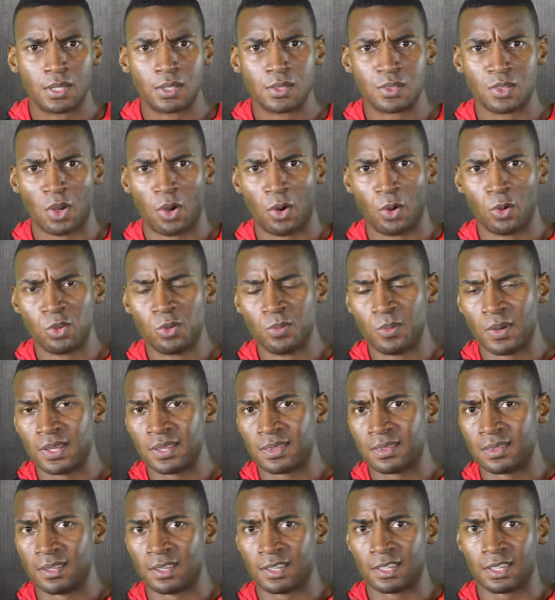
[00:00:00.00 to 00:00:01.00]
So you may
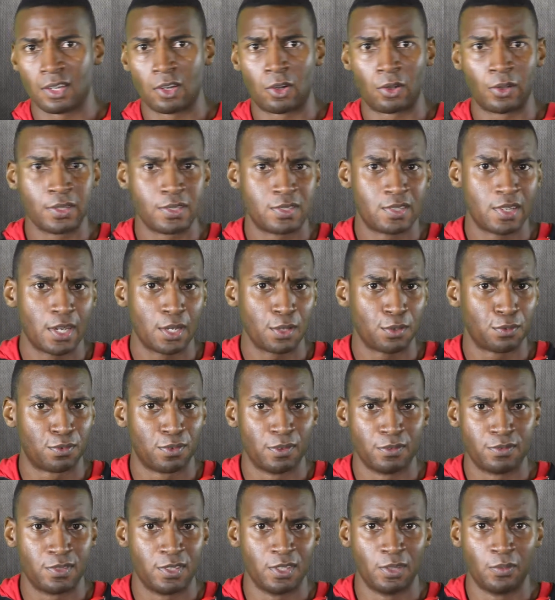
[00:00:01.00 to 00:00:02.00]
think it only takes
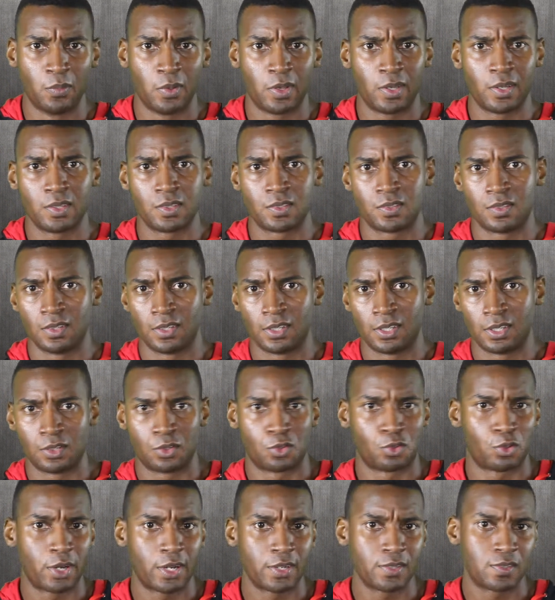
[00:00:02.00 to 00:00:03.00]
15 minutes to
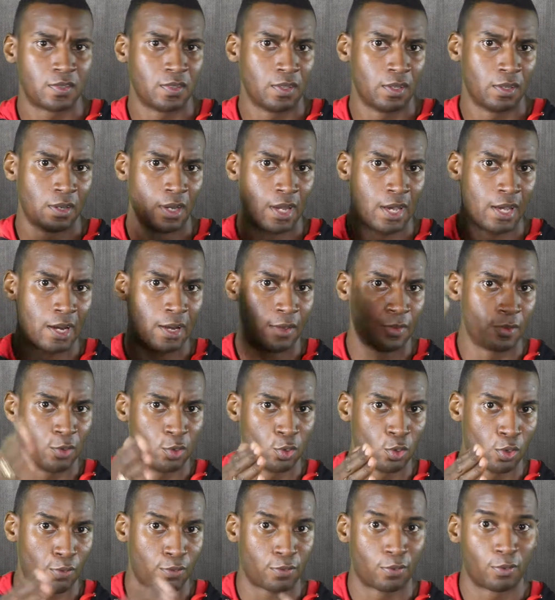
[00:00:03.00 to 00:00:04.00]
get dressed and head out the
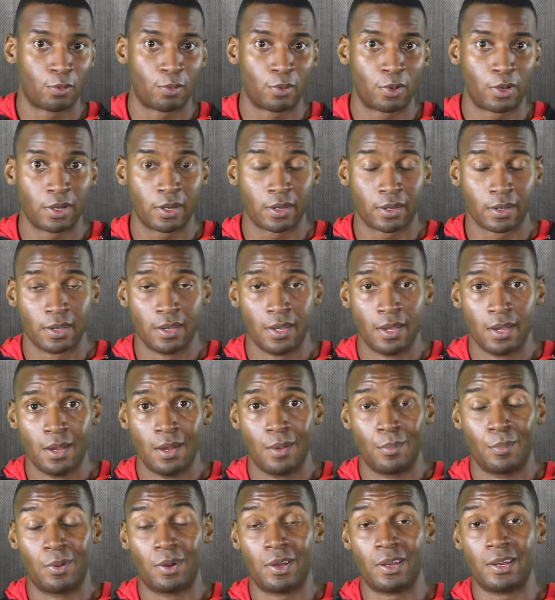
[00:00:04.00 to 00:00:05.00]
door for work,
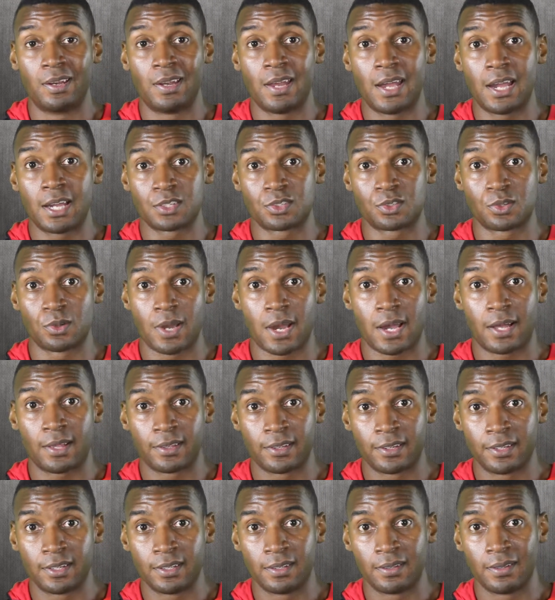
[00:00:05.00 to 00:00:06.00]
but in
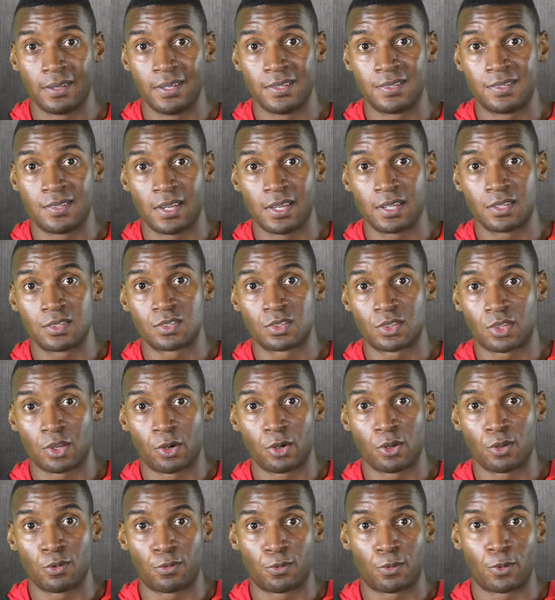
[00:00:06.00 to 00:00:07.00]
actuality, it takes
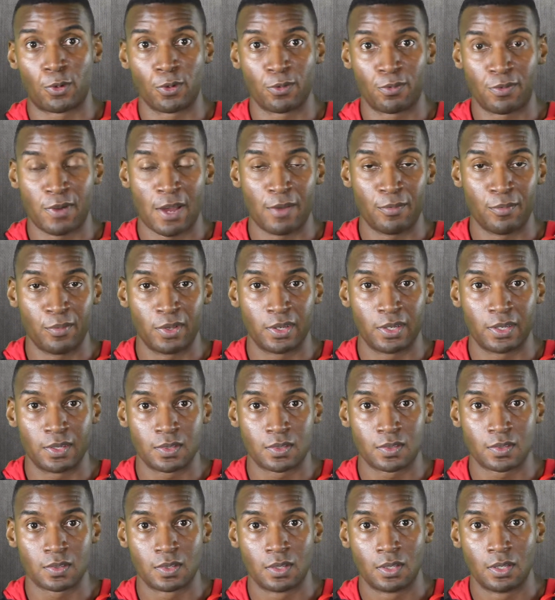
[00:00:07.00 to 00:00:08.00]
30 or 45
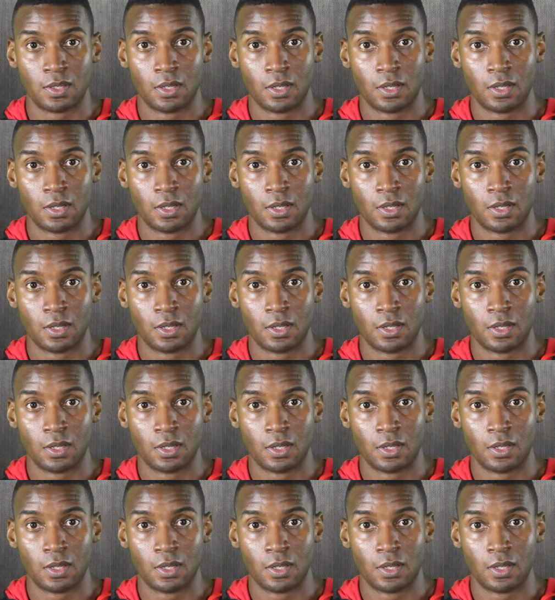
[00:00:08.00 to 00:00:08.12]
minutes.